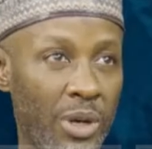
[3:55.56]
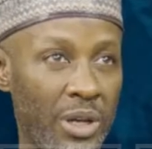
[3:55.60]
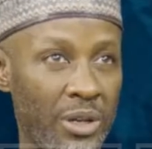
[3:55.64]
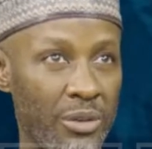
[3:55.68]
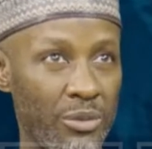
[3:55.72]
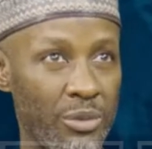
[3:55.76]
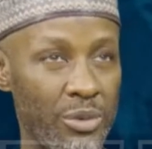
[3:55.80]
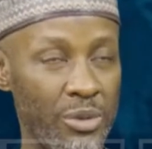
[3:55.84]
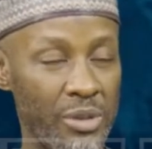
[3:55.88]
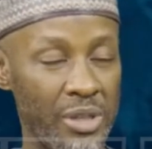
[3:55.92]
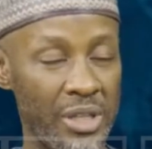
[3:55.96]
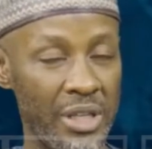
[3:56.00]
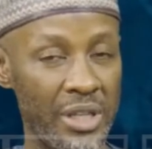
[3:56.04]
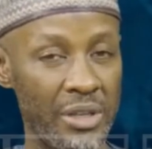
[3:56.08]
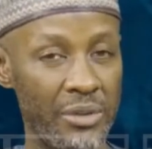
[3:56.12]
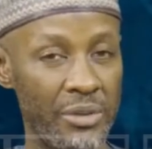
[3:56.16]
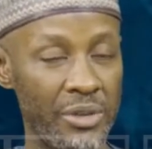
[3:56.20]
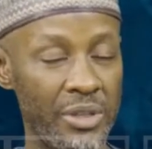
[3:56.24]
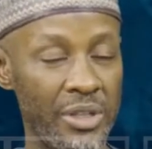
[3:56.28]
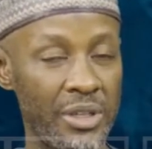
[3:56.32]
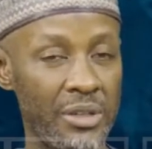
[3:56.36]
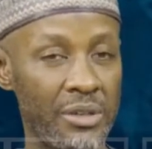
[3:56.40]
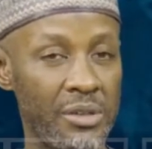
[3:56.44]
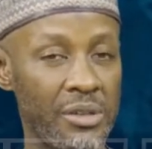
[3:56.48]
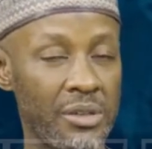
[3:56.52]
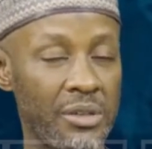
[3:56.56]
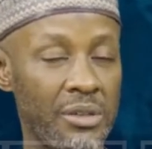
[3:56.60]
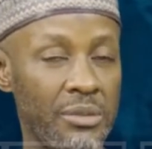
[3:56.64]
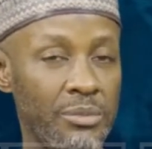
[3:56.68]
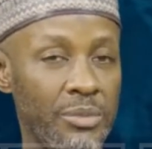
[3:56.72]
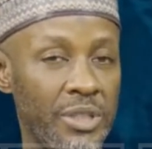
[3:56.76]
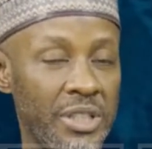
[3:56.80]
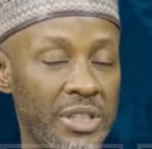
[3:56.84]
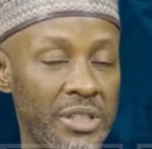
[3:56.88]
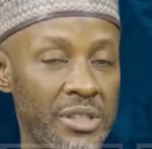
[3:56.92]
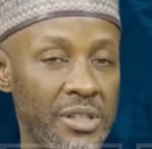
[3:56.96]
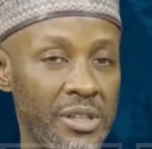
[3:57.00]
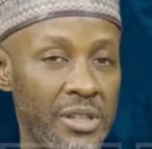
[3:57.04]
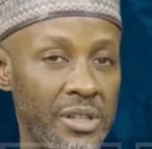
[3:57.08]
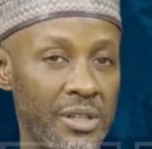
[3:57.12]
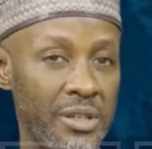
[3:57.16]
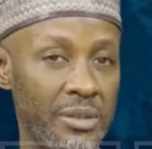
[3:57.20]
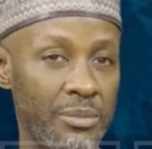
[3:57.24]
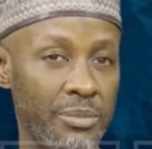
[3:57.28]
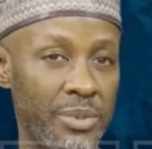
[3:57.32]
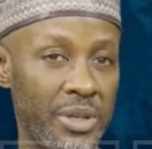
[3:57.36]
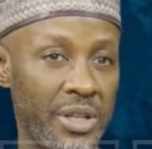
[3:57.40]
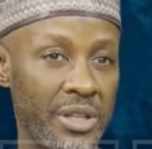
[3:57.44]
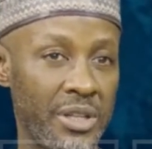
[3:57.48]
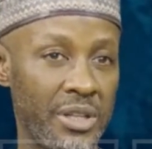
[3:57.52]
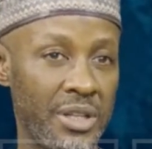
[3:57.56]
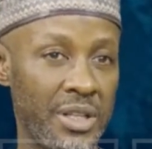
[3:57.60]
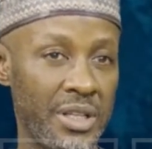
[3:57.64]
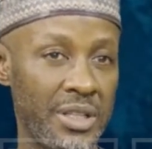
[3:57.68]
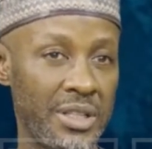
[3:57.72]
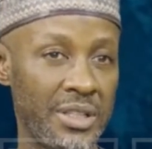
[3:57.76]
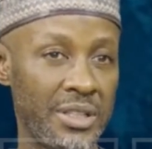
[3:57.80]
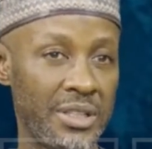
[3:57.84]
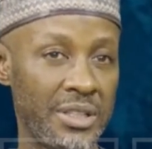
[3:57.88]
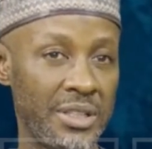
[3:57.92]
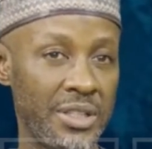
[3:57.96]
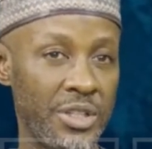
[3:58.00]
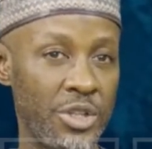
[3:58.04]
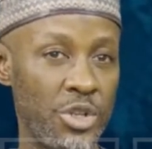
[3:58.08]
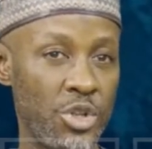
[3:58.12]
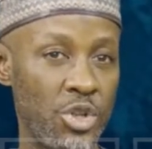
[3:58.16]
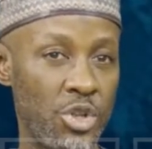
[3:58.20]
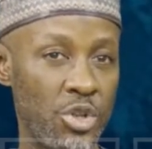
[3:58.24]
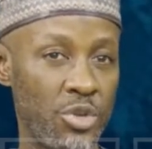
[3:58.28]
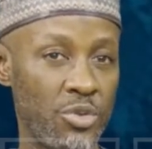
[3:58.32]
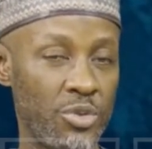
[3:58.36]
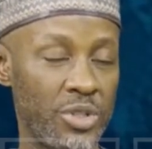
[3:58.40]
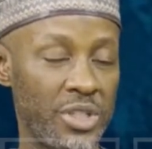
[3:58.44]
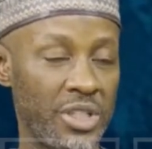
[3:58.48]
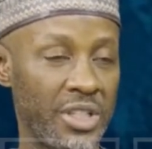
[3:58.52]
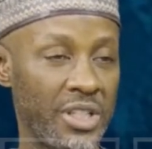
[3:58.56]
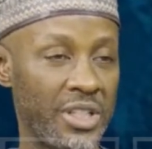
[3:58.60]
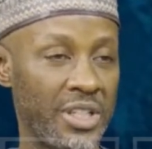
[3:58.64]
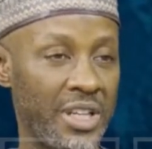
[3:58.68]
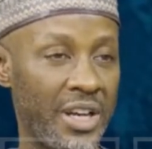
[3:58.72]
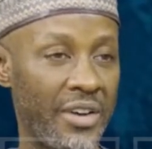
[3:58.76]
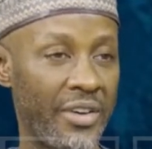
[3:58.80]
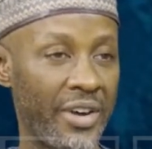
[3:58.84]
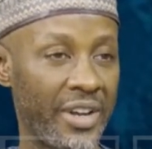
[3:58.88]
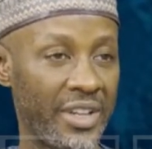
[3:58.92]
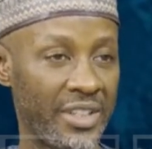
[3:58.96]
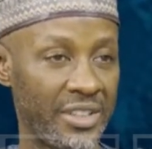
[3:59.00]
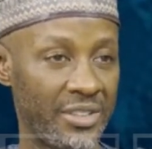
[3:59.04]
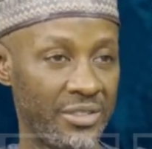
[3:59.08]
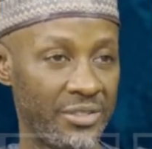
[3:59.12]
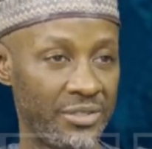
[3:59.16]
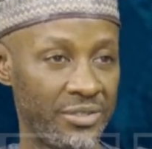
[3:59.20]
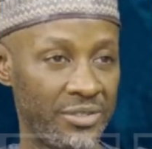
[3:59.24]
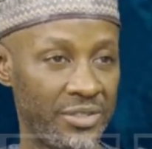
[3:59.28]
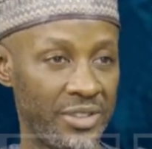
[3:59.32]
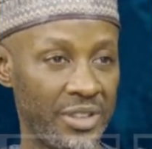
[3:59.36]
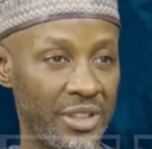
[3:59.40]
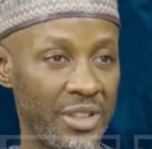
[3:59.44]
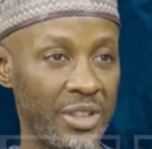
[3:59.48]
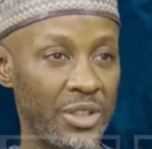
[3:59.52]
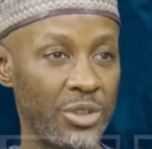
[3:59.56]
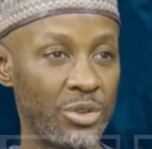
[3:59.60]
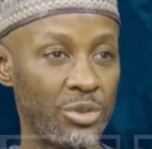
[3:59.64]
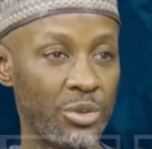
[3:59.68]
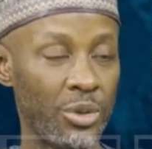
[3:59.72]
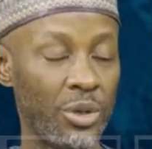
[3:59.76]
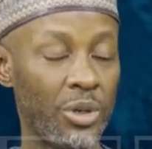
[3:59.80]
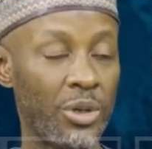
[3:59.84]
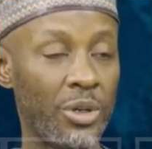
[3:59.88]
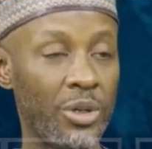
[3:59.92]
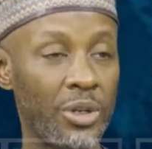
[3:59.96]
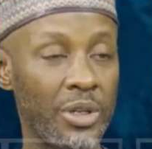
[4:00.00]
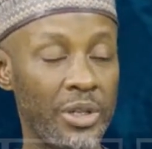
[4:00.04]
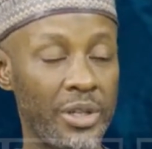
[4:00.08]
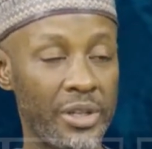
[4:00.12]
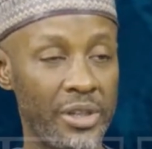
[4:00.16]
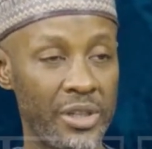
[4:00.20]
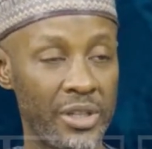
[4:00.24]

one of those Security Council meetings, the President issued a directive to all the